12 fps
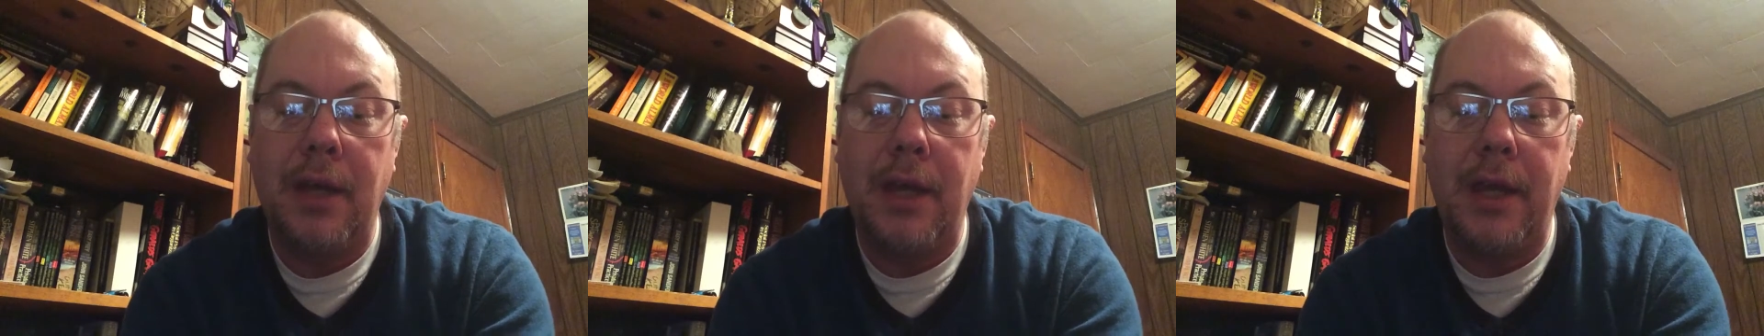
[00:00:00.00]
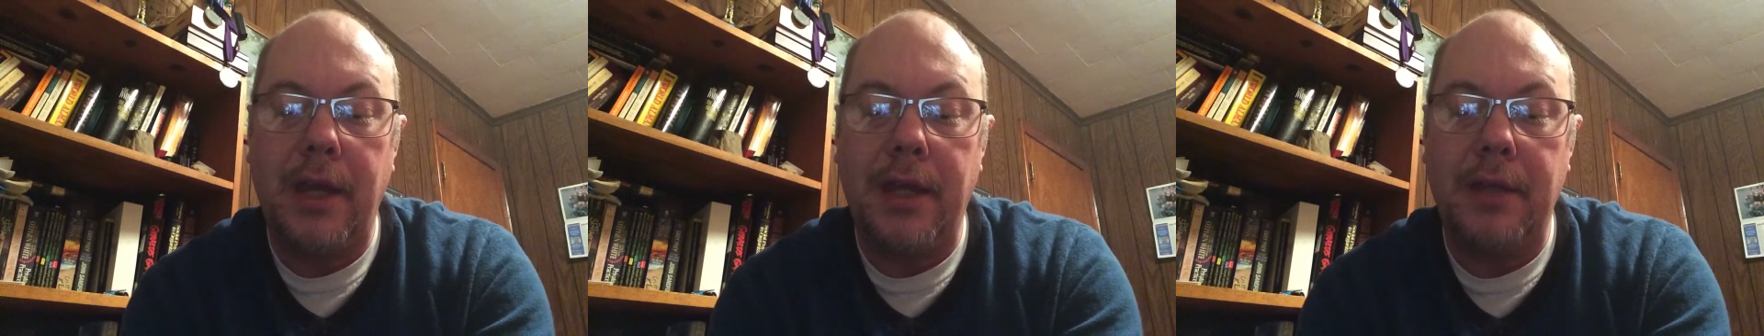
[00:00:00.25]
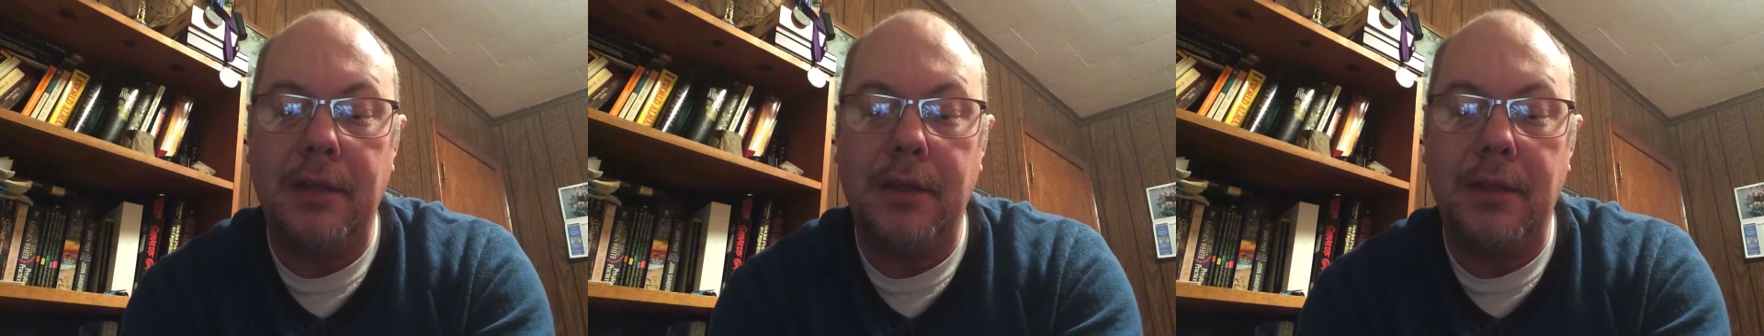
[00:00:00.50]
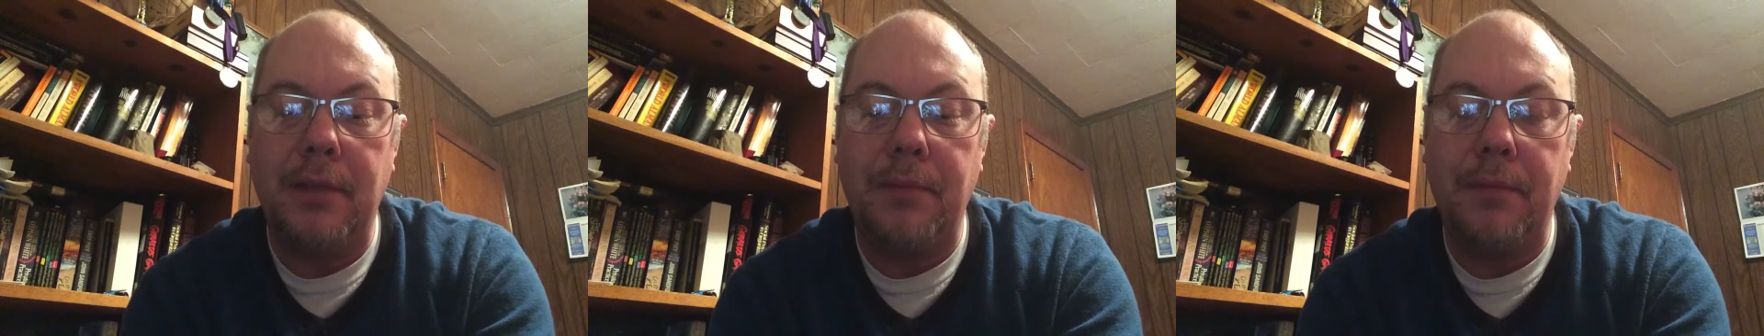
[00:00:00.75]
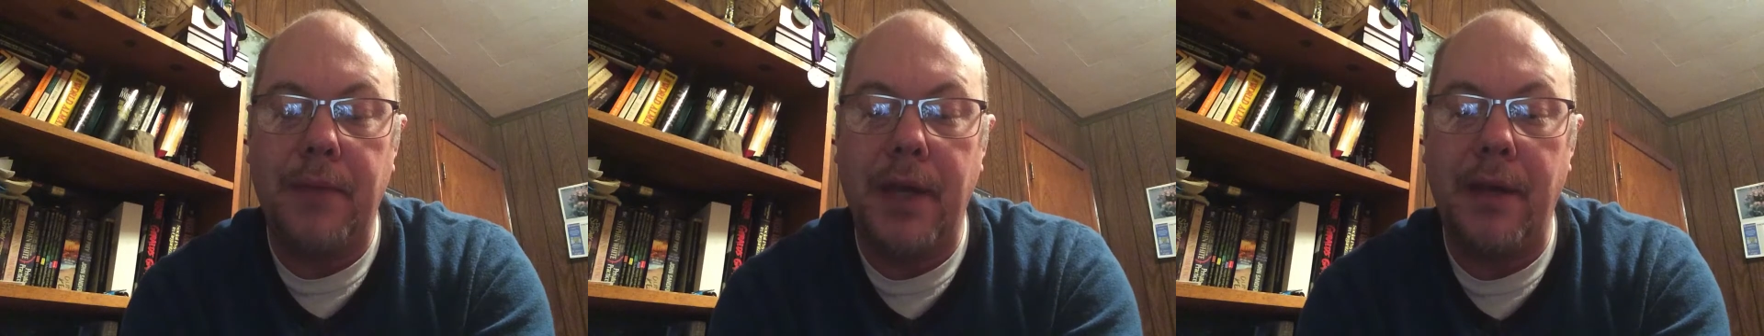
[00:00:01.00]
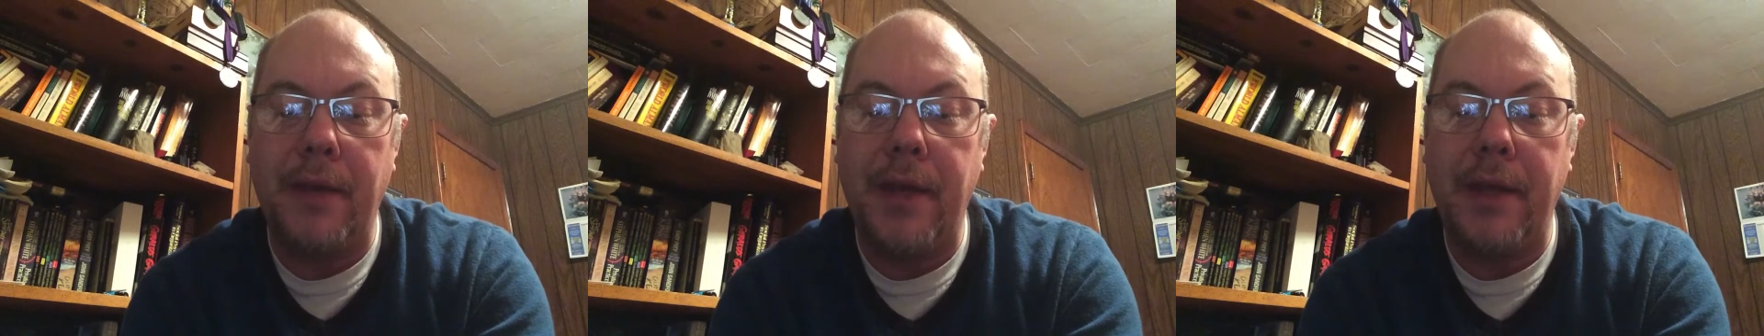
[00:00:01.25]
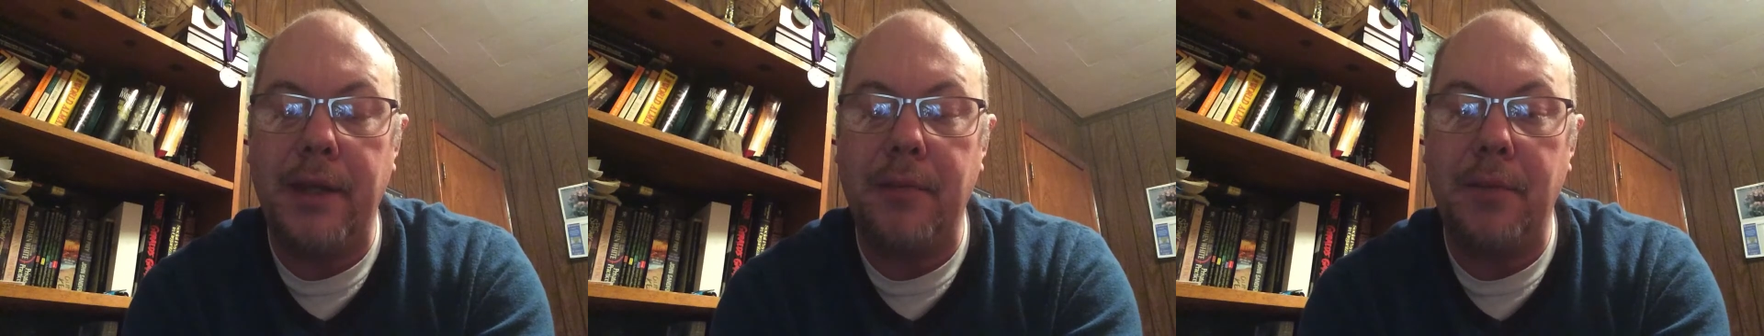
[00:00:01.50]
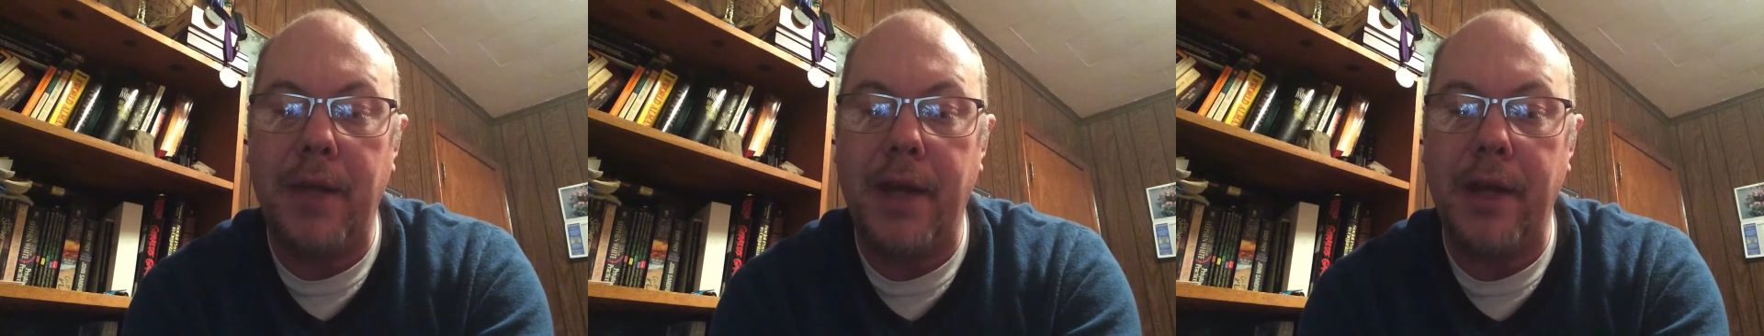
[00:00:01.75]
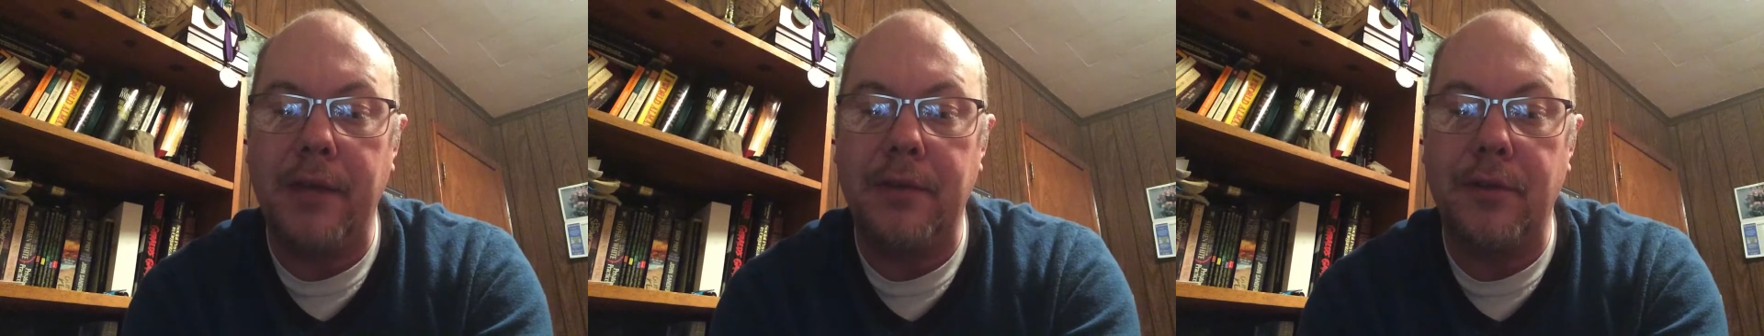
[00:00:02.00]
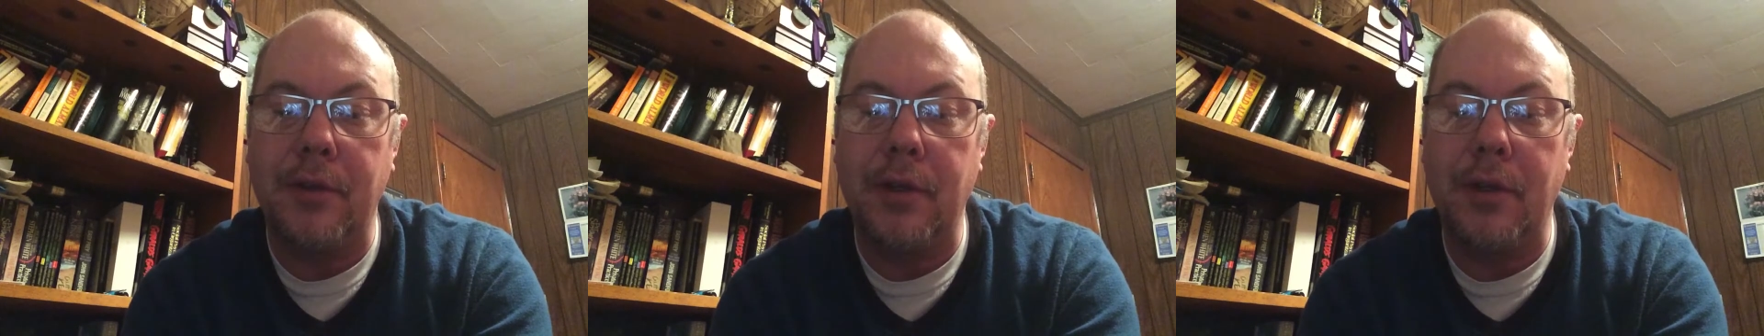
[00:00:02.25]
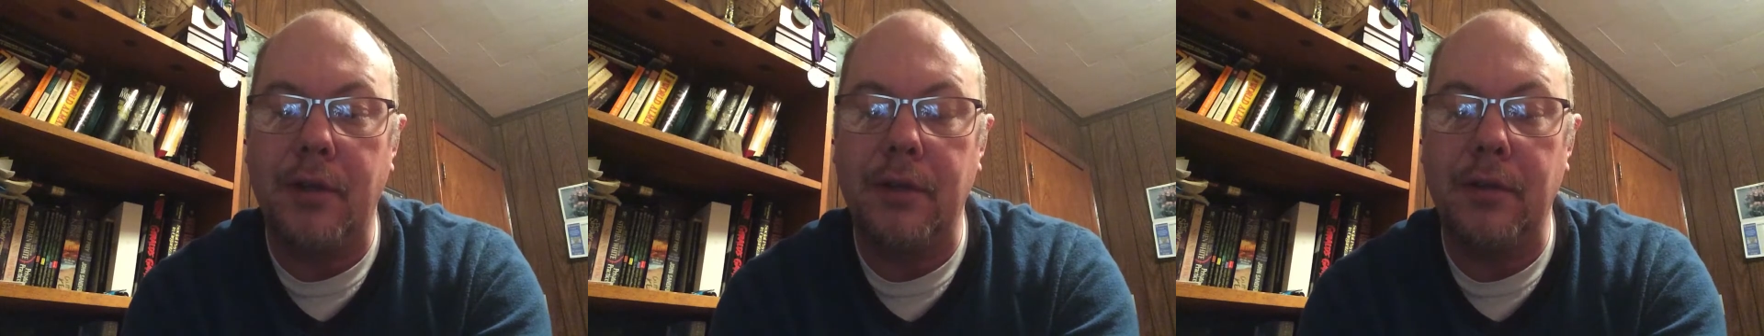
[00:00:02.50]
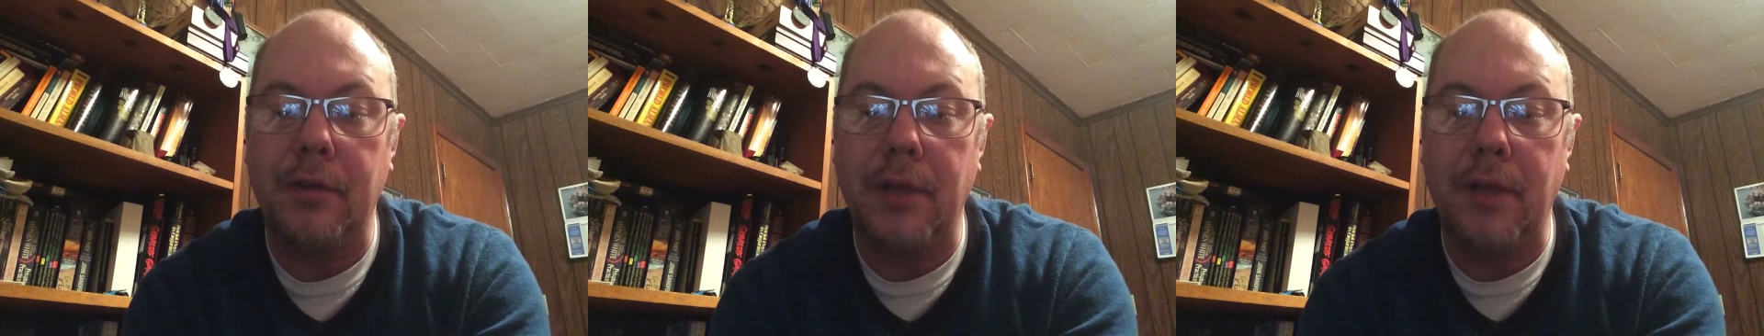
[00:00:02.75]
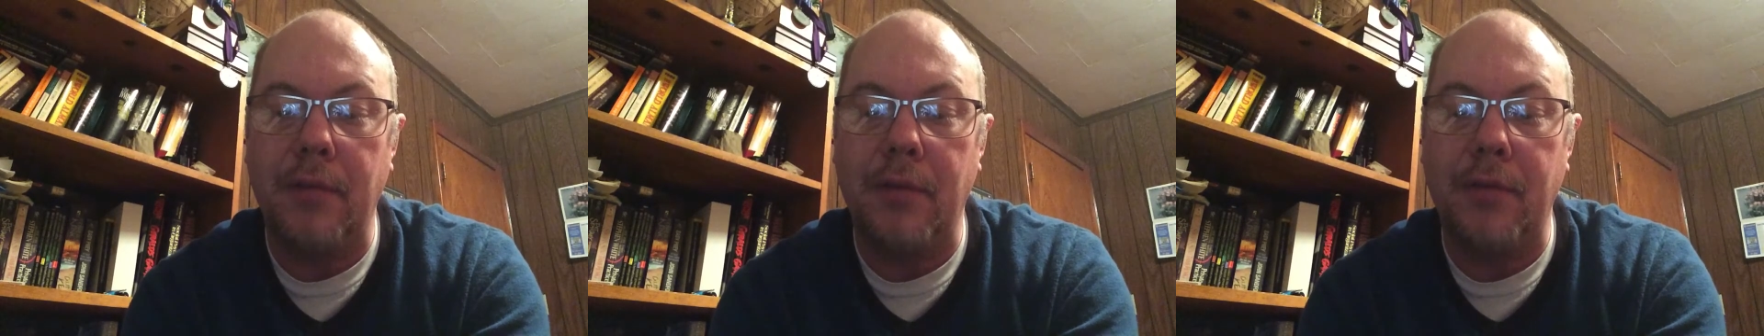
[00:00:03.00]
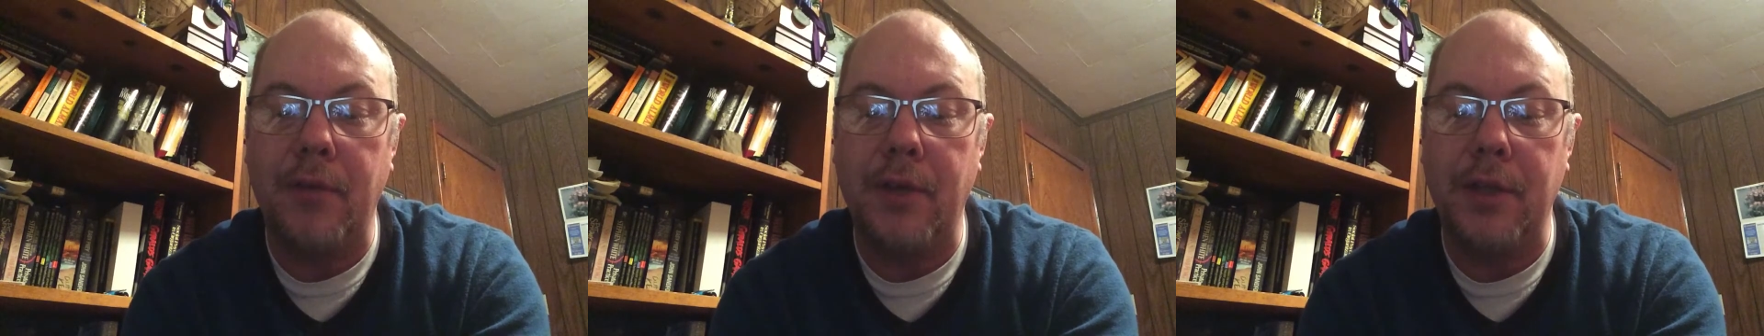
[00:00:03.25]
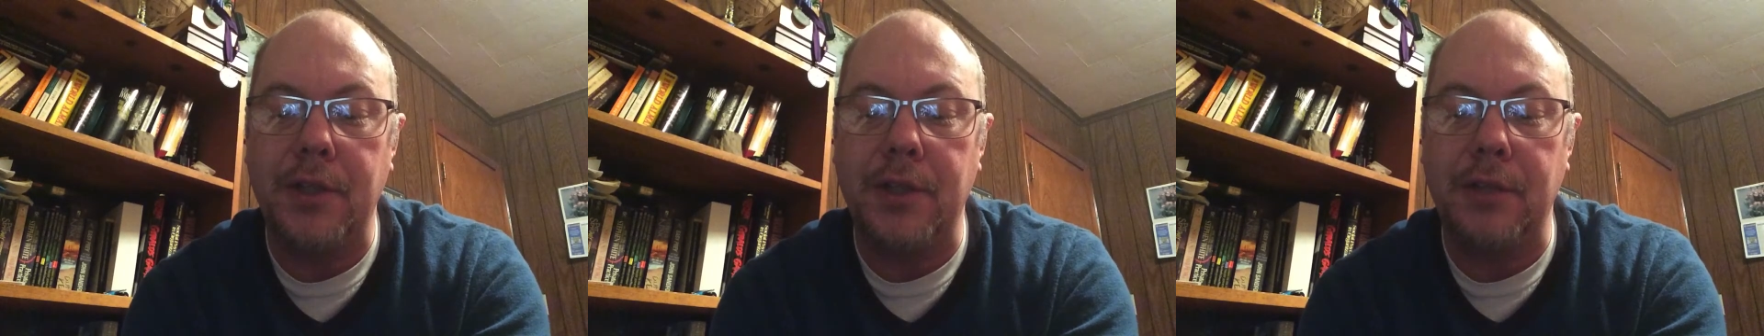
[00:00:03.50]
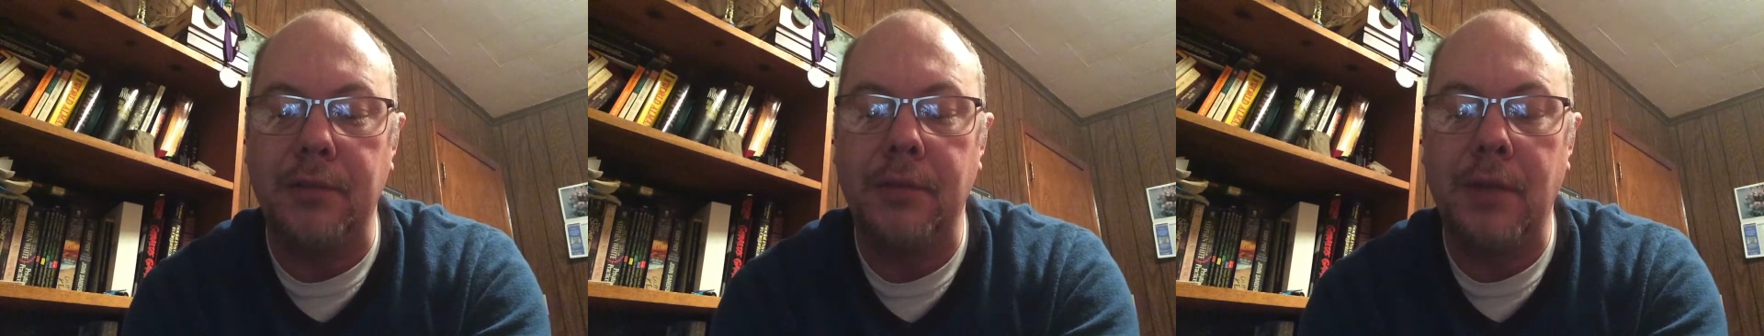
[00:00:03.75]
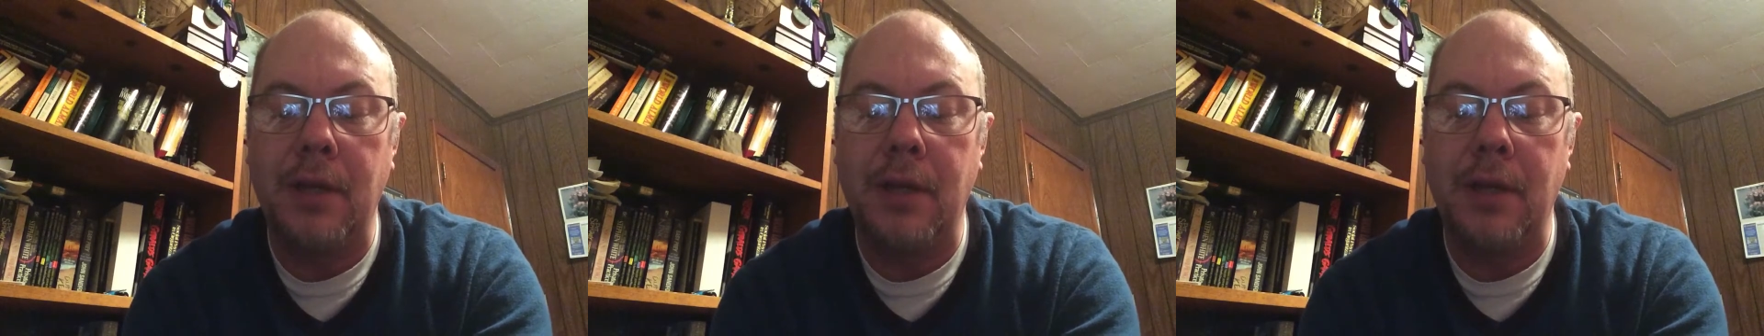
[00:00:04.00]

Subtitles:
and how that impacts their current level of function.